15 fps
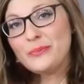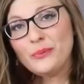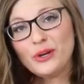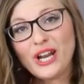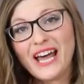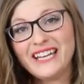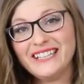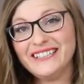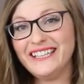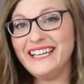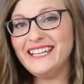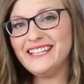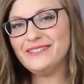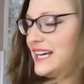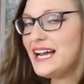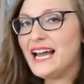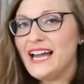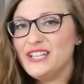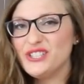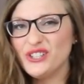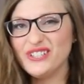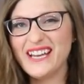Put on a lid
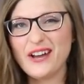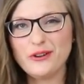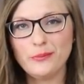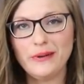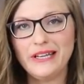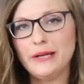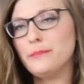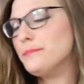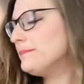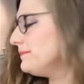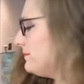and turn down to medium.